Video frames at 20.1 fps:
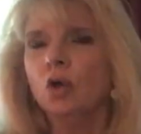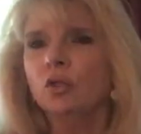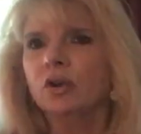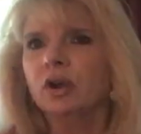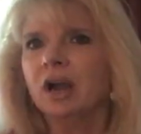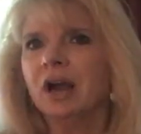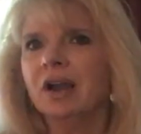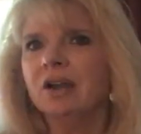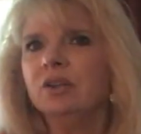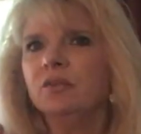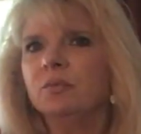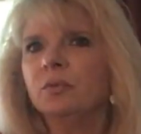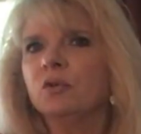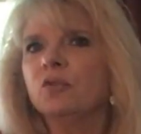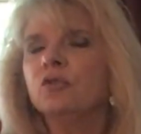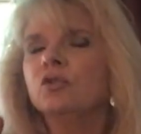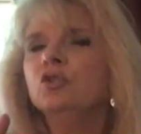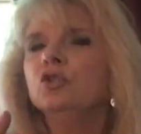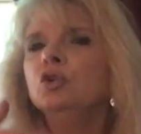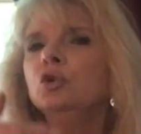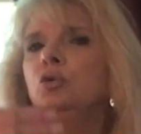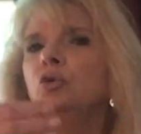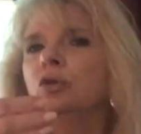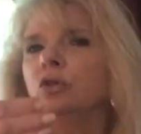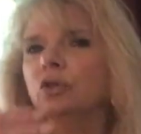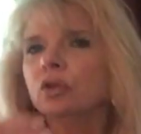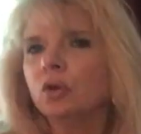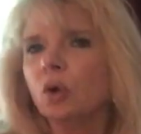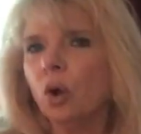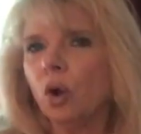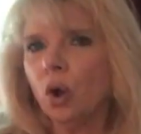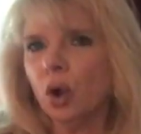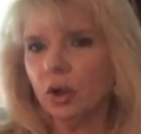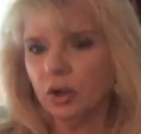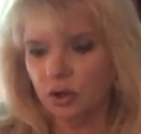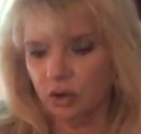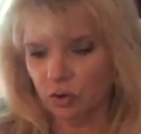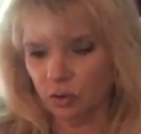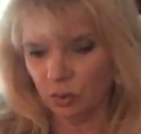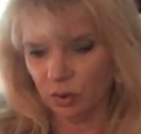The kind of person you
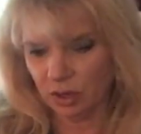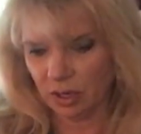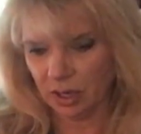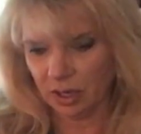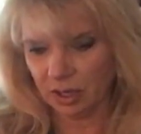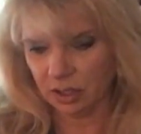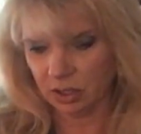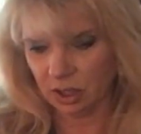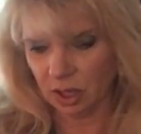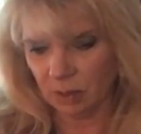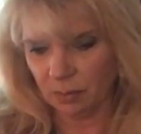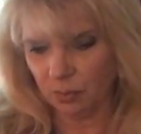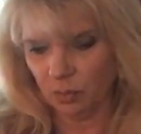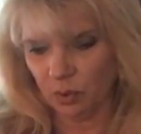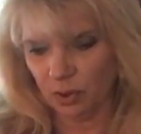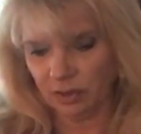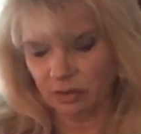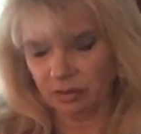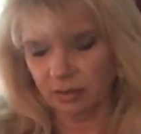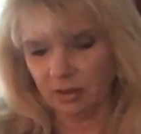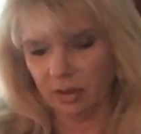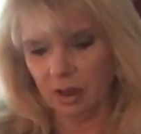thought you would end up with.